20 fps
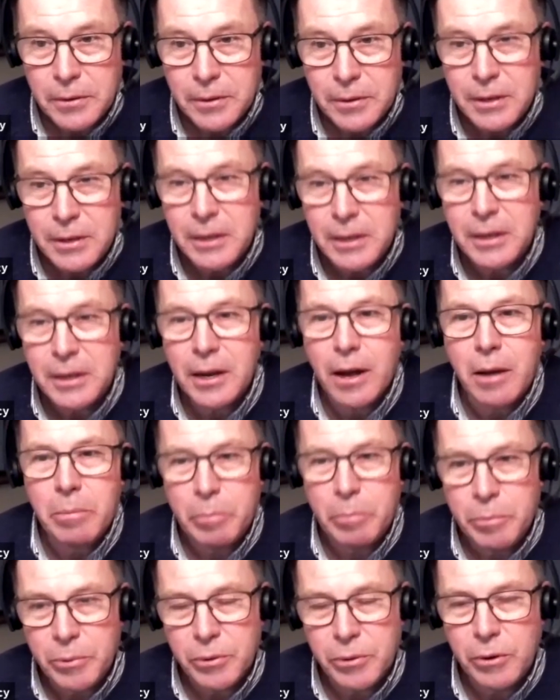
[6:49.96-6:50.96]
dig up
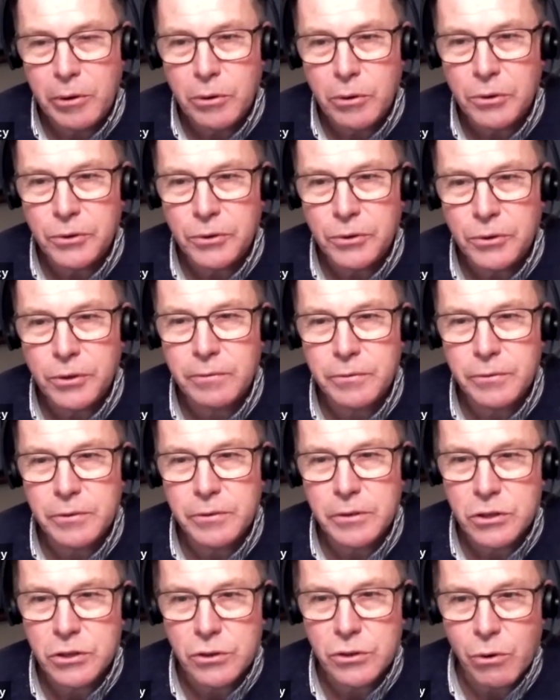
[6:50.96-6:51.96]
a lot of
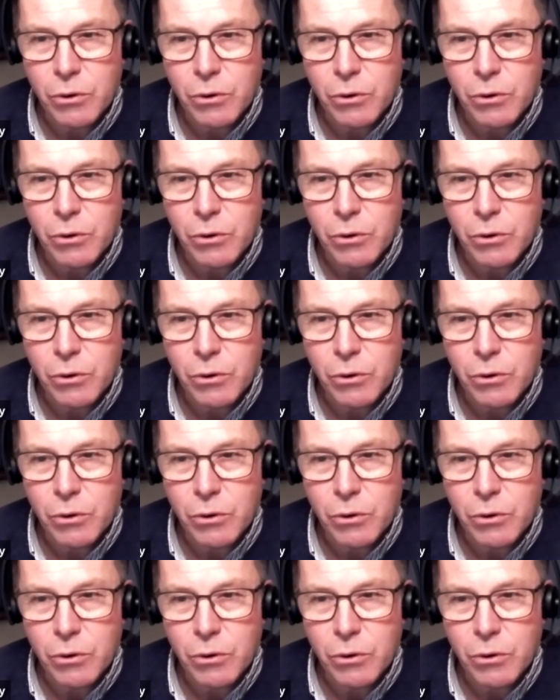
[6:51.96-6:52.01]
the